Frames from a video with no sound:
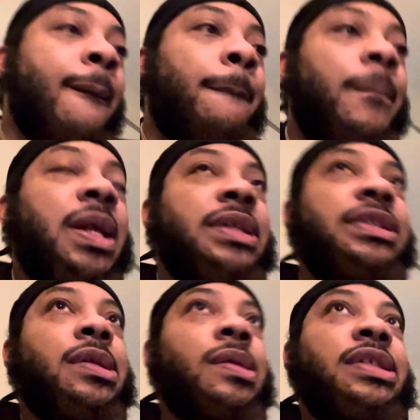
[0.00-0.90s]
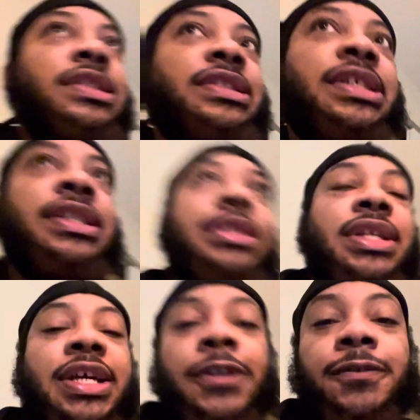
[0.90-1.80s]
But I set out to say,
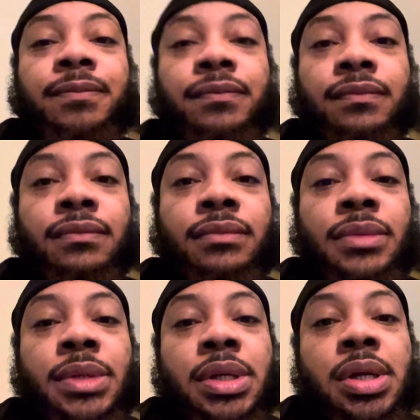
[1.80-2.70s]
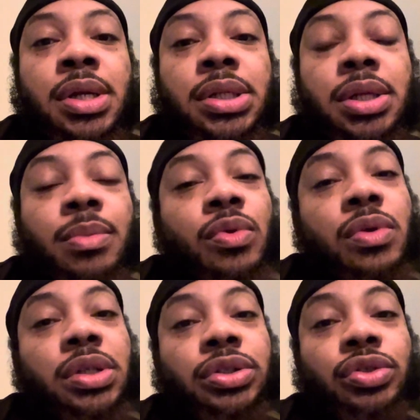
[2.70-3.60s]
like, the moral
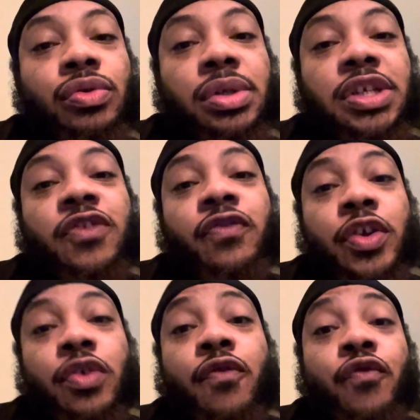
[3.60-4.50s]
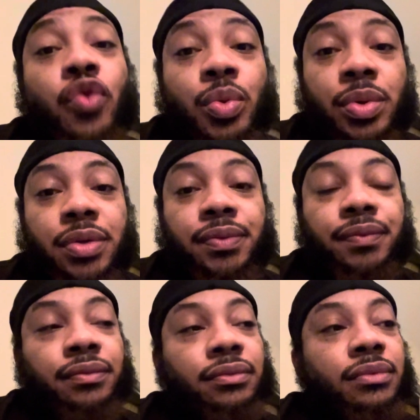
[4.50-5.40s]
of the story is fail forward.
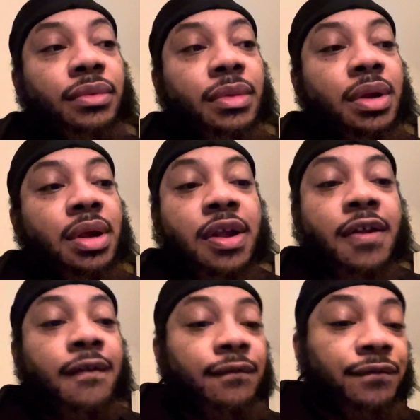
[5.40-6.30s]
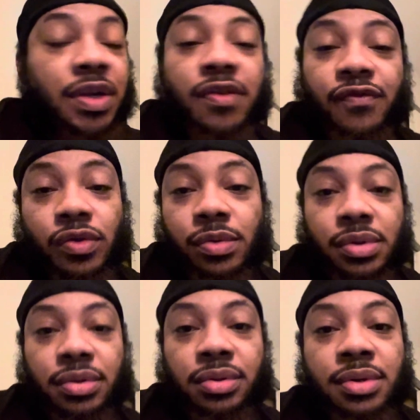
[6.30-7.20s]
Fail forward.
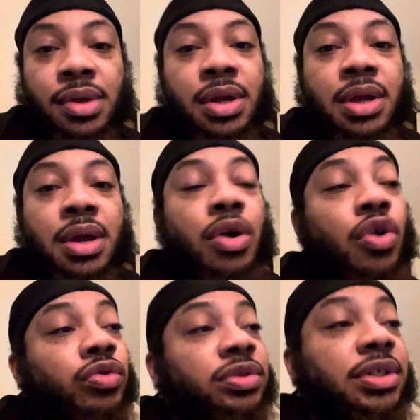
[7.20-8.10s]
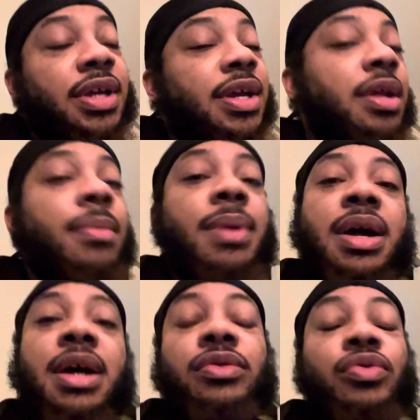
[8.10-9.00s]
hold your head up
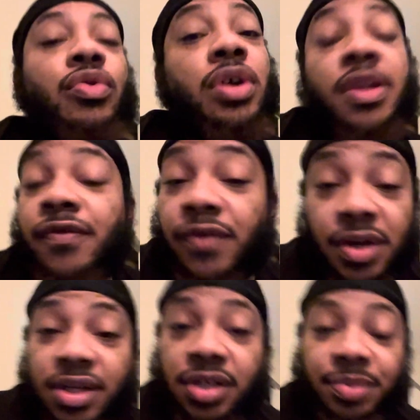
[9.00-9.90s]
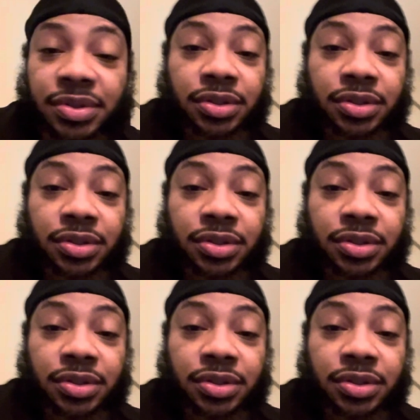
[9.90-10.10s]
high through all your fuck ups,